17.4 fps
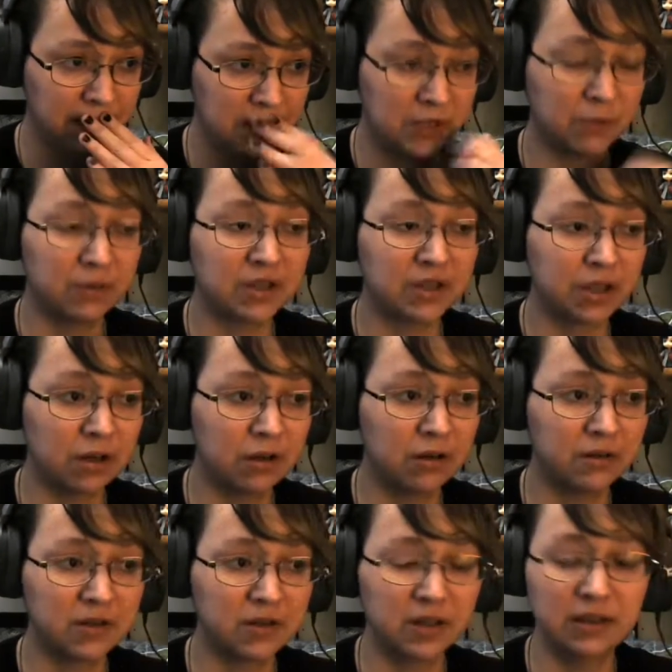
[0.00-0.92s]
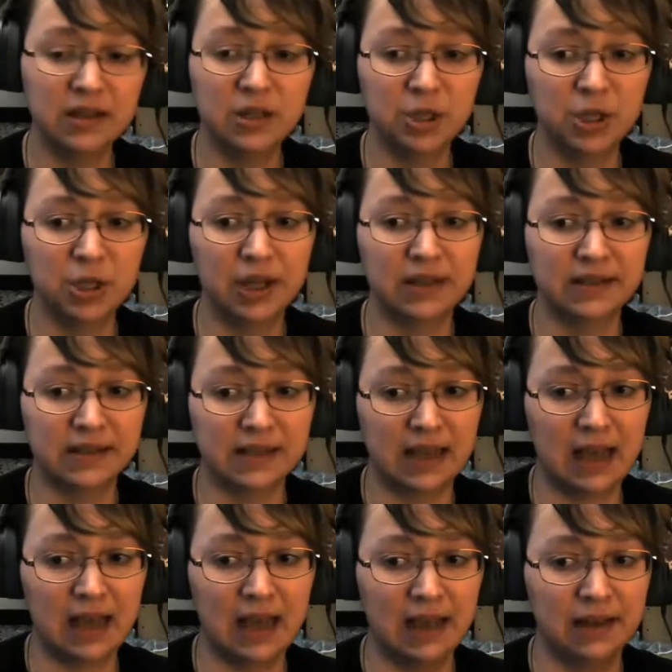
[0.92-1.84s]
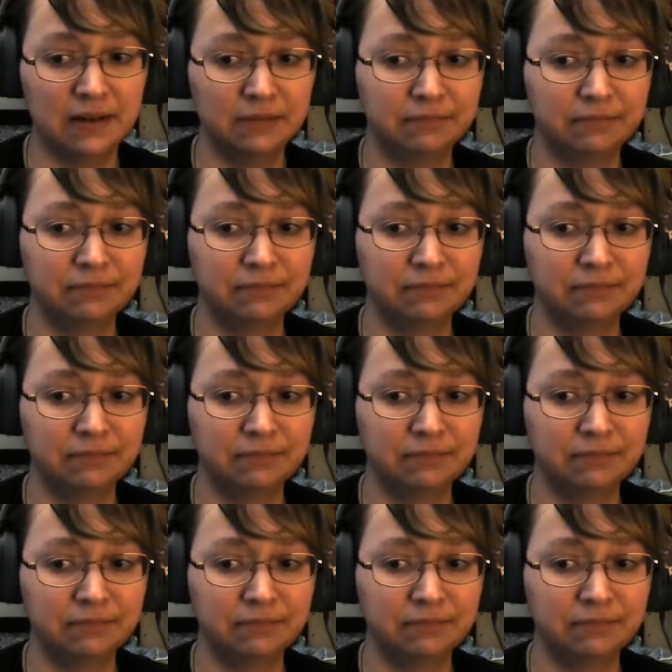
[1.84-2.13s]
return to Li Xian's side.